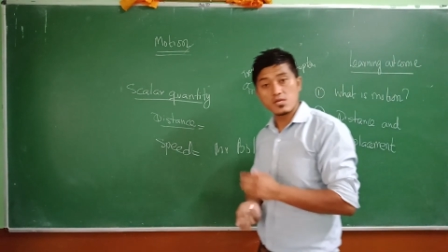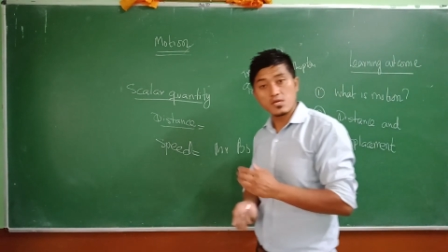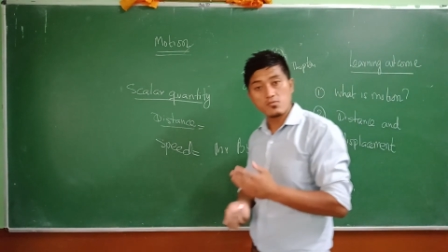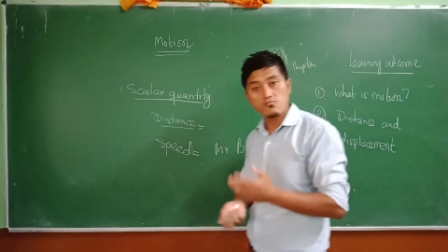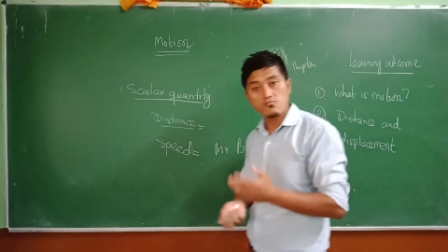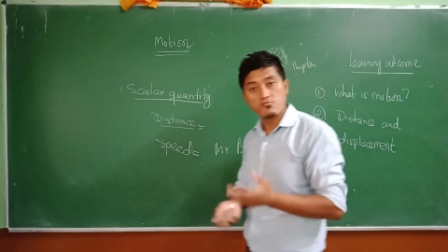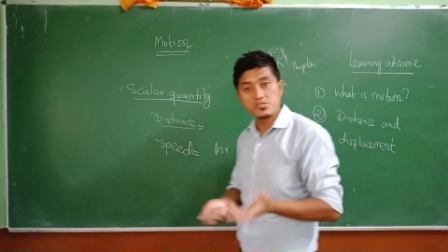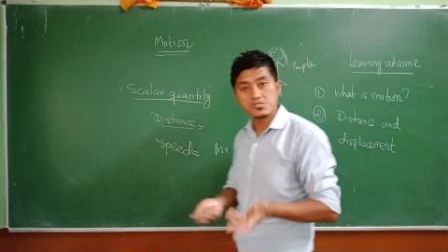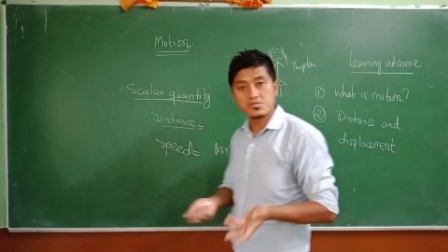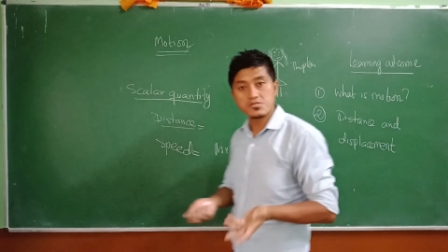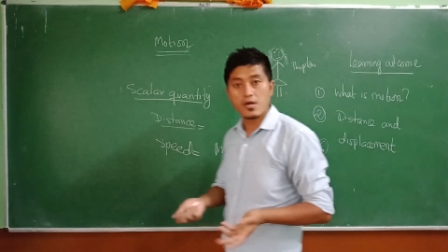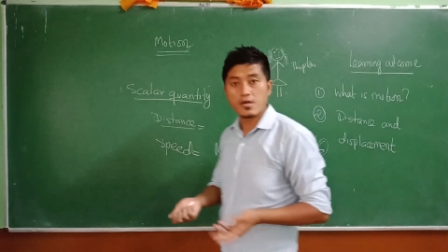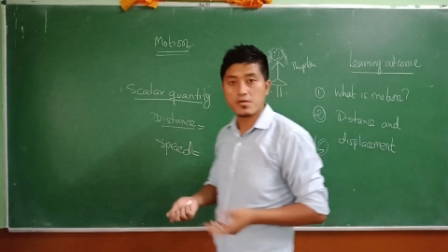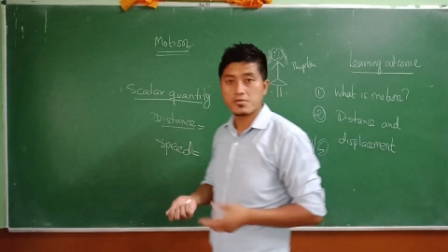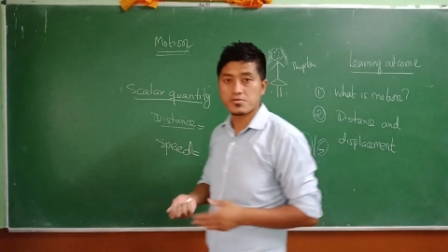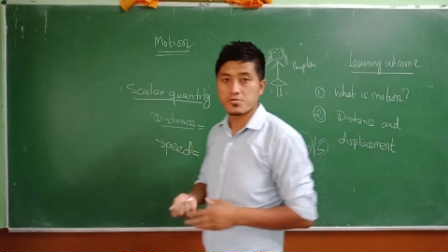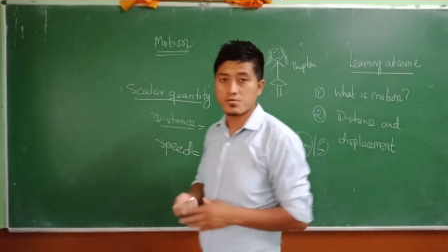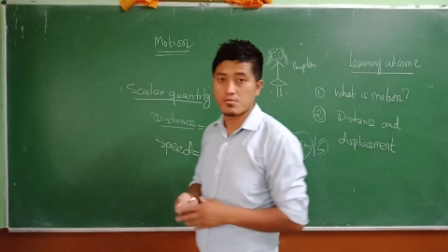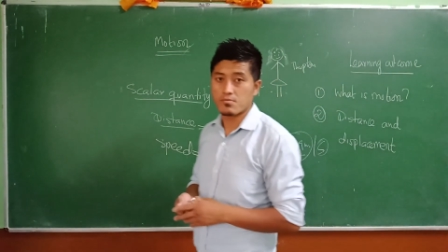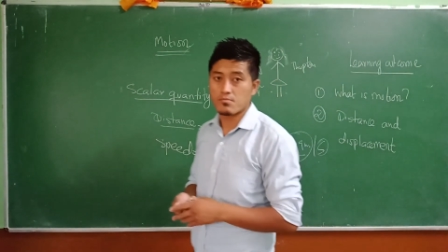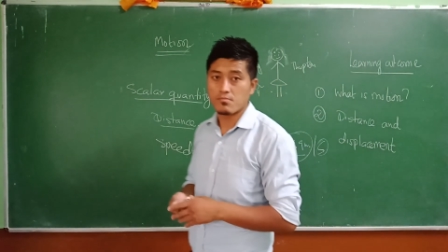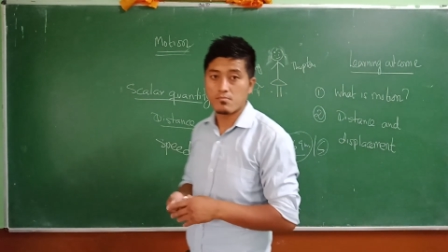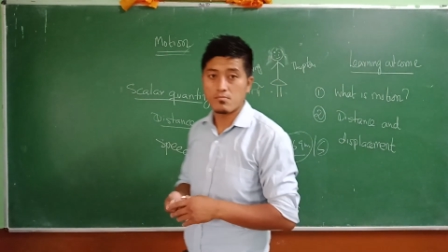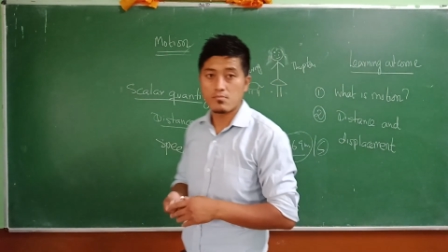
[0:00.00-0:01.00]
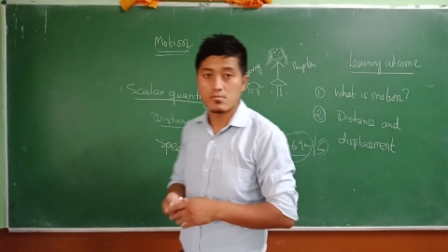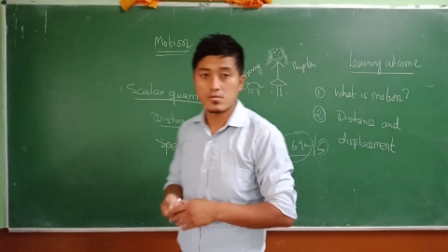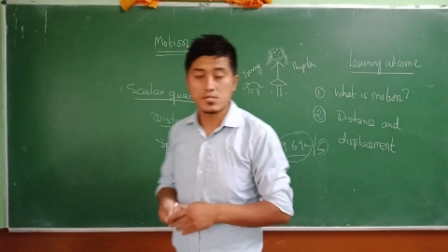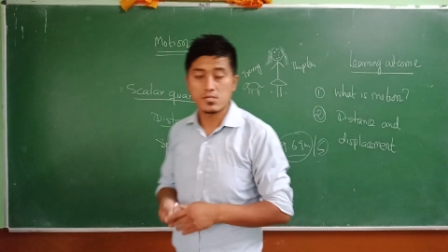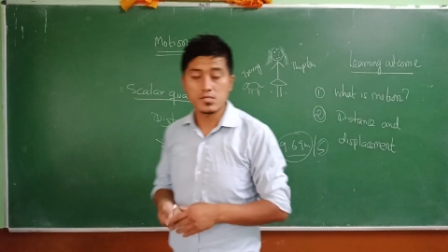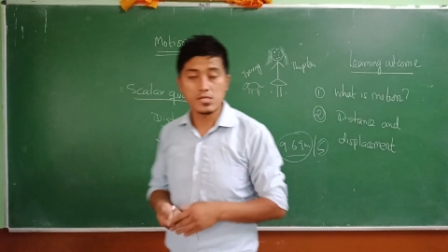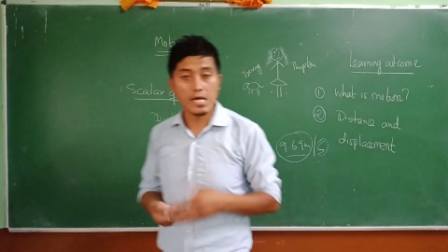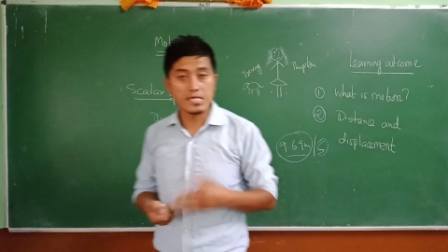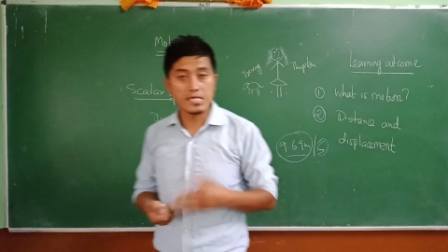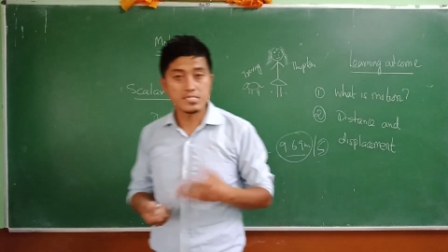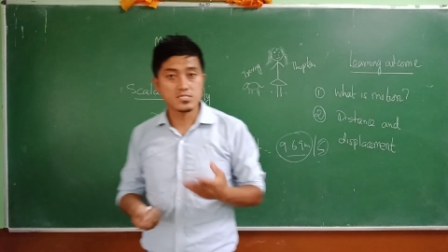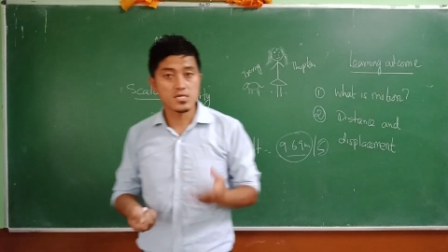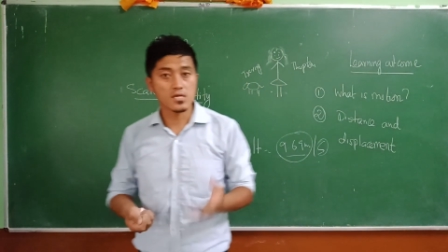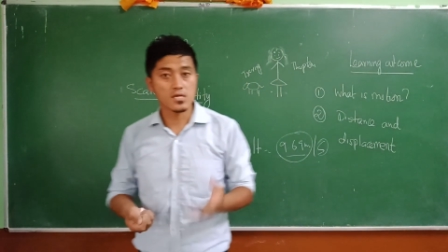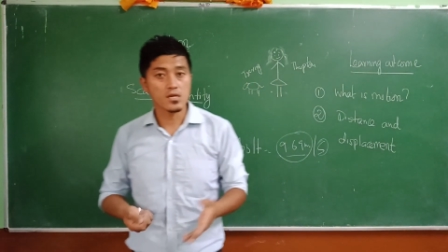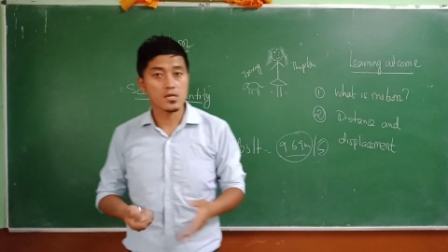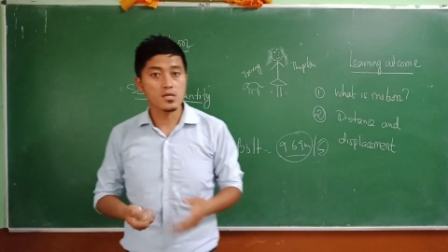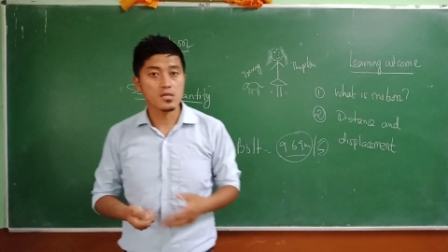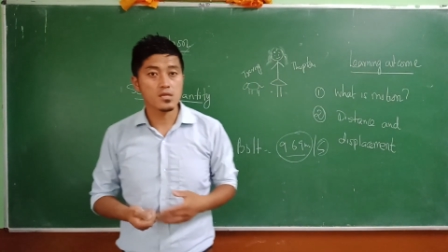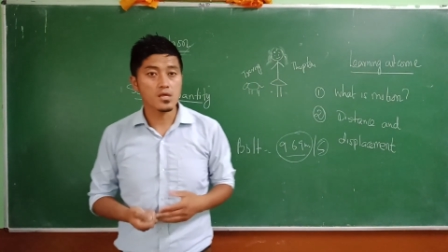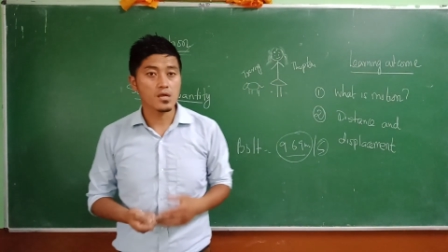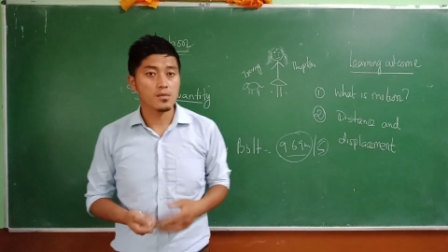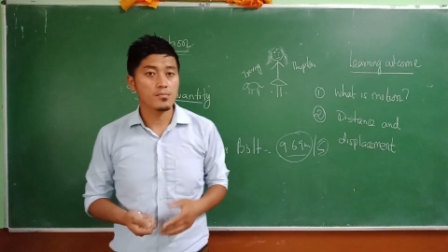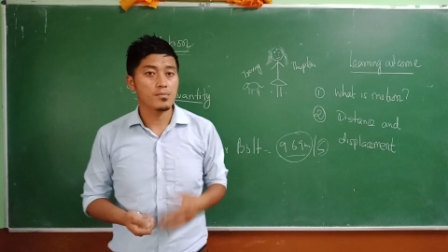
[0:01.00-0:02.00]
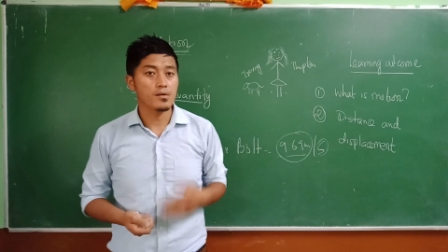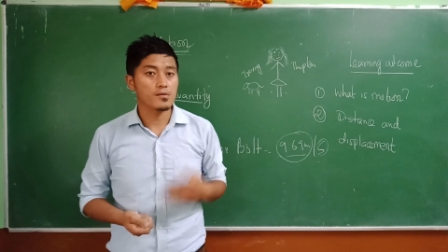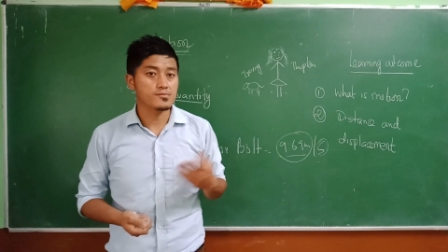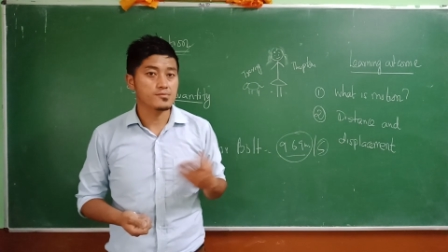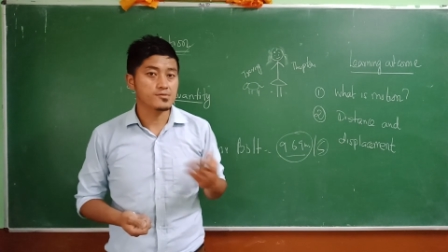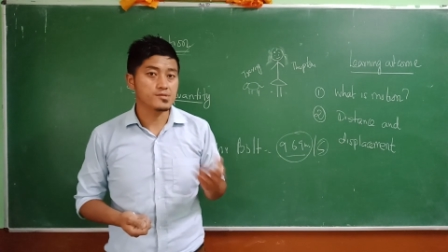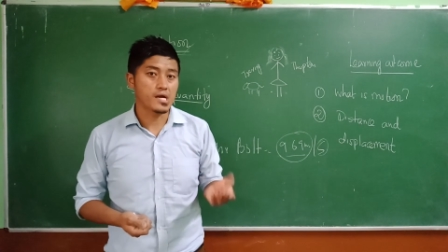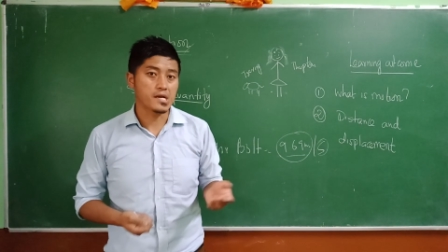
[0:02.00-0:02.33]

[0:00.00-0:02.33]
in which direction? Did I say anything about